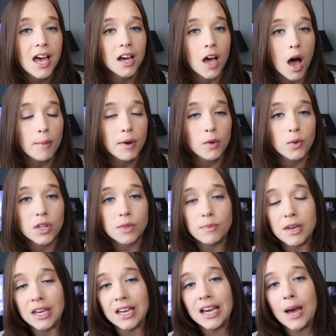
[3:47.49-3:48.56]
Comment with
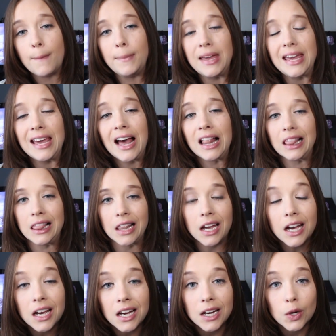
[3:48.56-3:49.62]
me
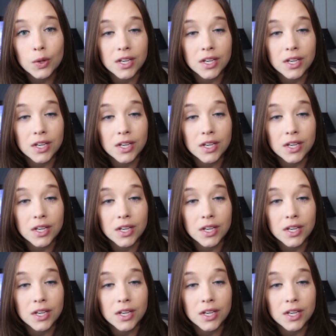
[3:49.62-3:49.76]
below